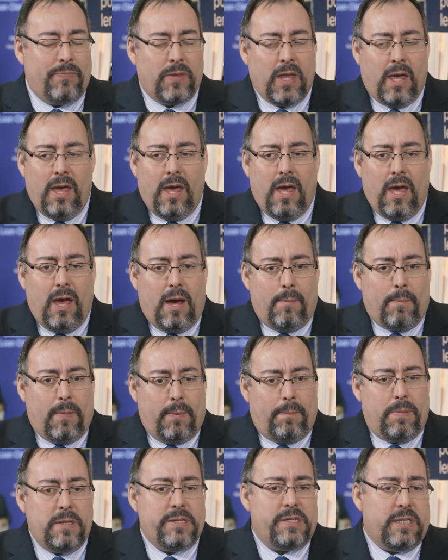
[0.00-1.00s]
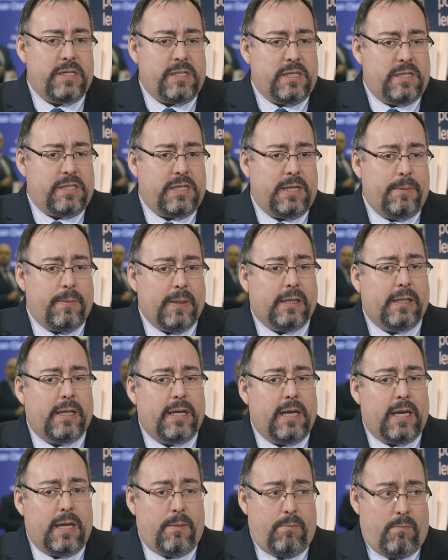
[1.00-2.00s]
right? But businesses
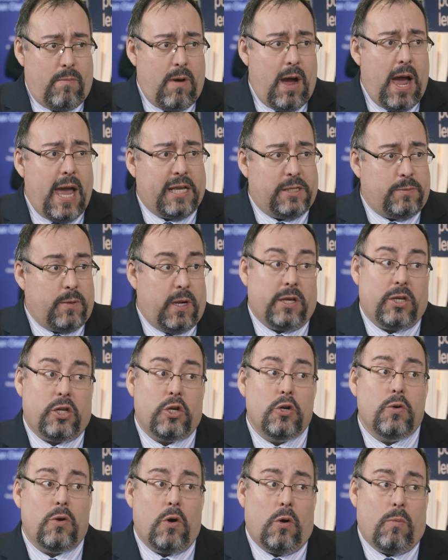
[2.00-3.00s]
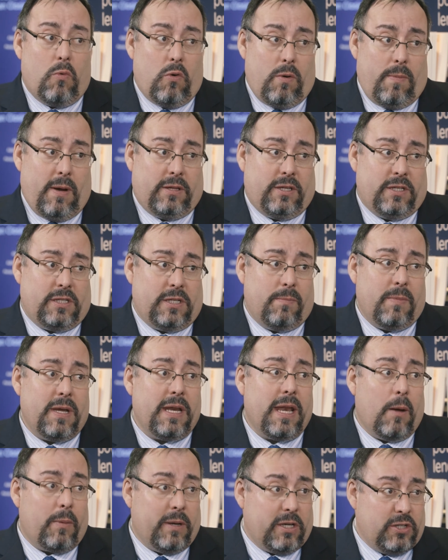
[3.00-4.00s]
typically, in my experience, and you know more about this than me
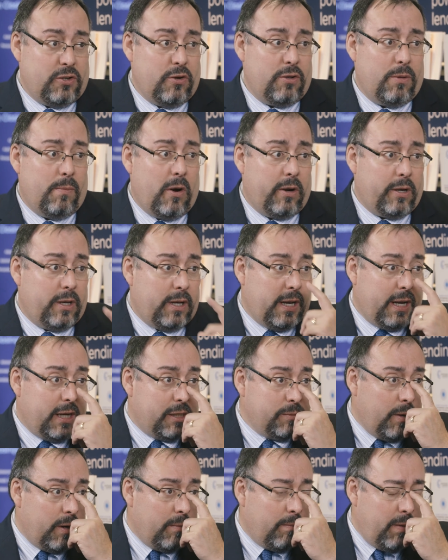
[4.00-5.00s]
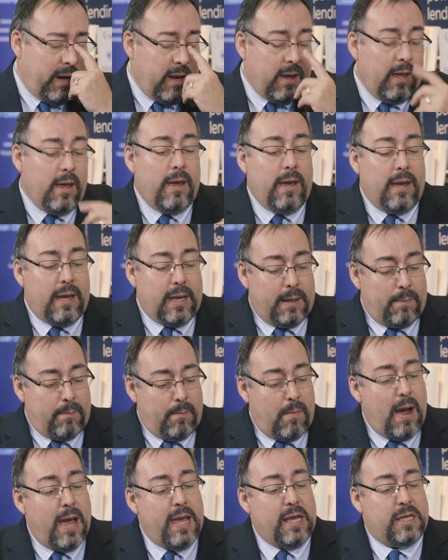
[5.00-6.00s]
now because you're the marketing expert, but in
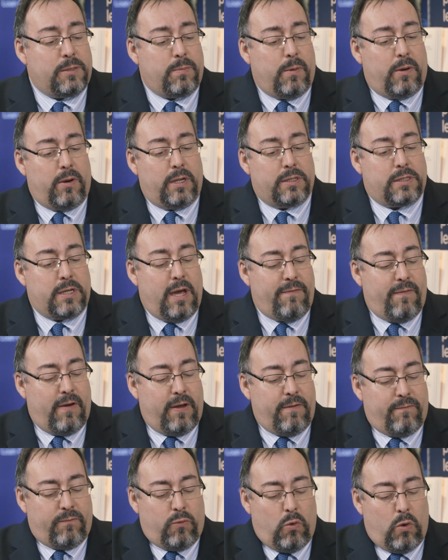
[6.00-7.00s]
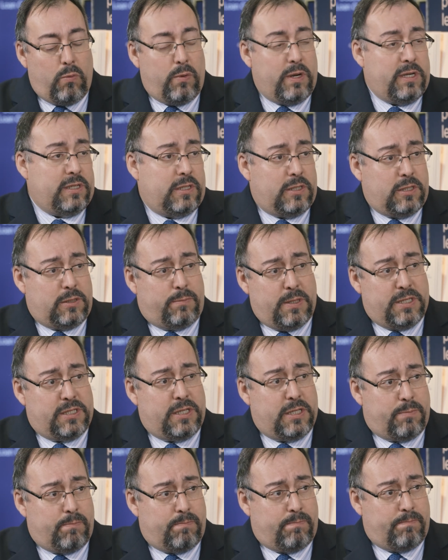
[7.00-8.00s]
my experience, I find 4 reasons
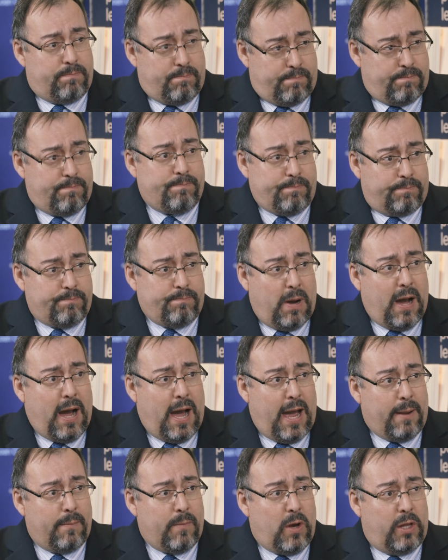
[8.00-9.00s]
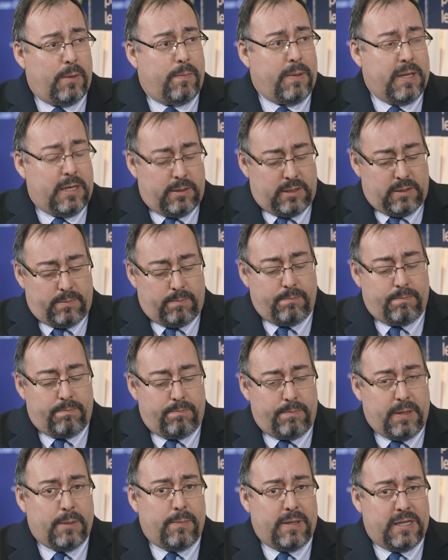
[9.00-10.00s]
business buy on the
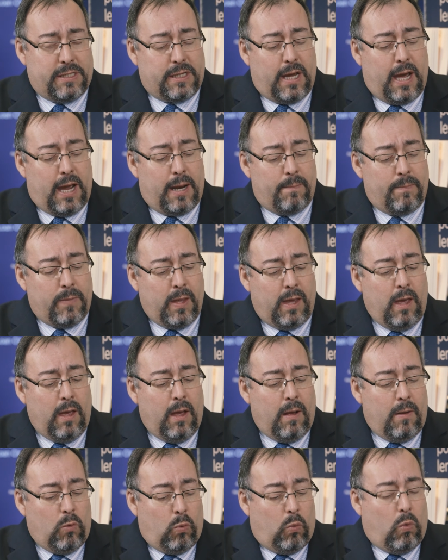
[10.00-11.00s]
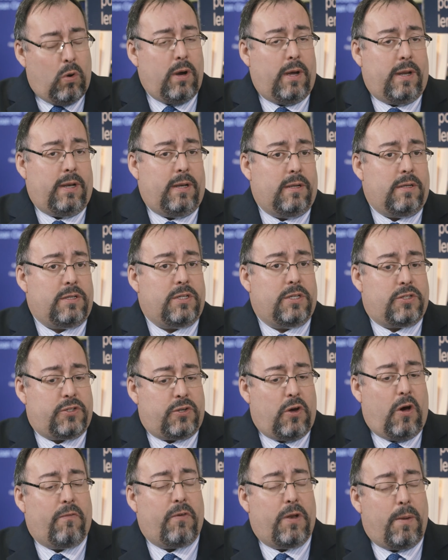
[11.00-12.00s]
B2B side. 1, to
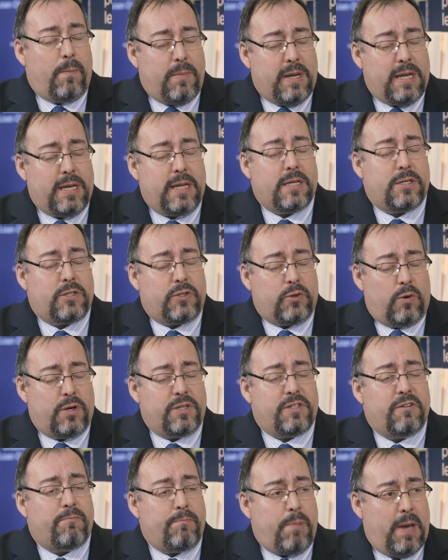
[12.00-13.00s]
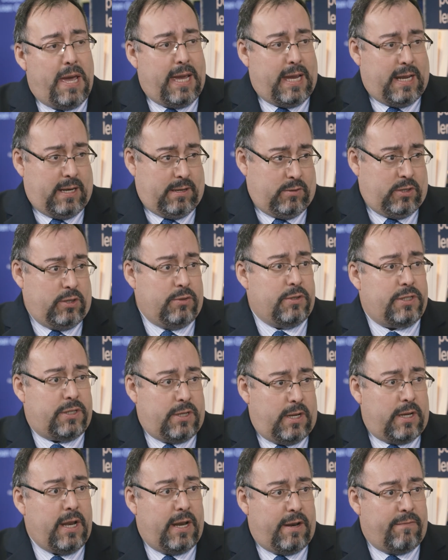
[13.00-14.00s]
solve an immediate source of pain, you just
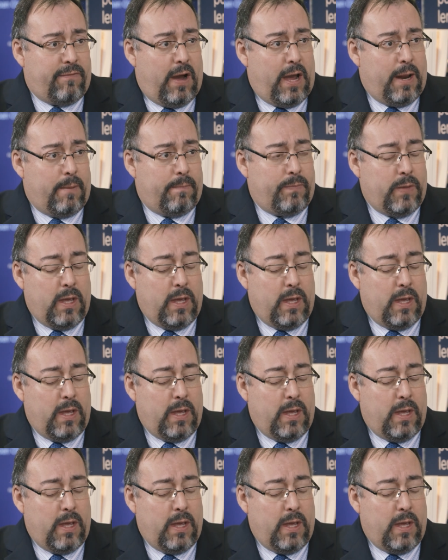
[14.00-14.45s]
identified.